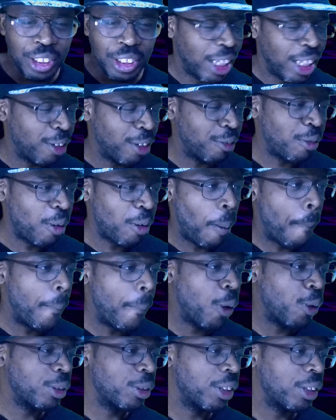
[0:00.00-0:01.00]
have
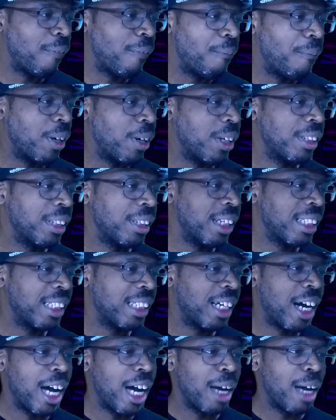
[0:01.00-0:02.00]
most of the fun
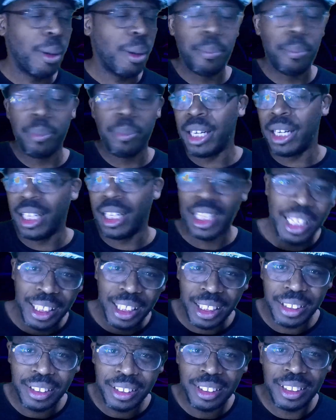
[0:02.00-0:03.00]
time
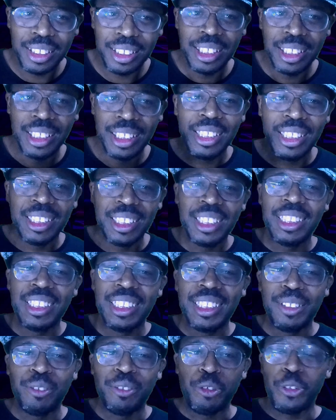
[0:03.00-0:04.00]
playing.
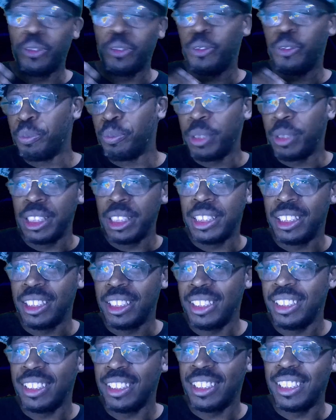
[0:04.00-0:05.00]
With
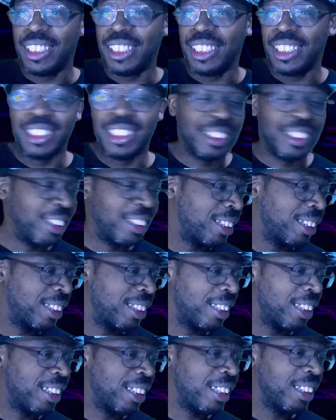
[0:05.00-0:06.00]
me, it's just
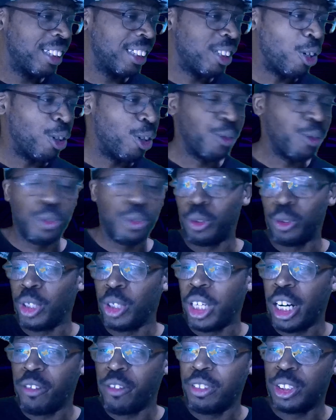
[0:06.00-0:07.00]
going through
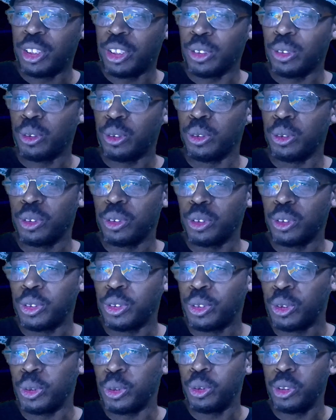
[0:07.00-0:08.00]
every single
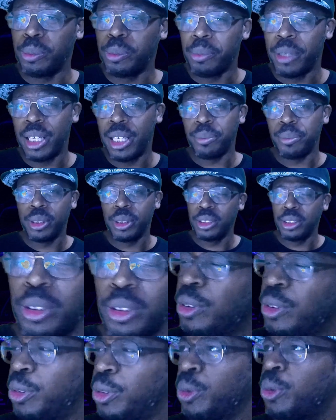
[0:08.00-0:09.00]
Zord map,
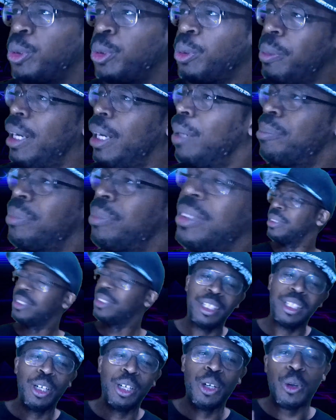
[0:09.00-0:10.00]
Zord map,
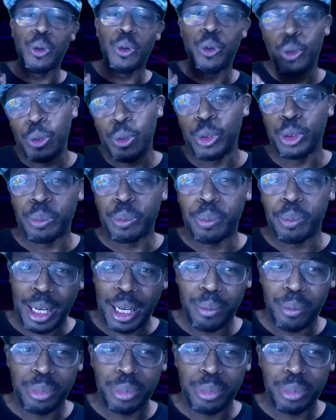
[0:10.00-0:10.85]
board map,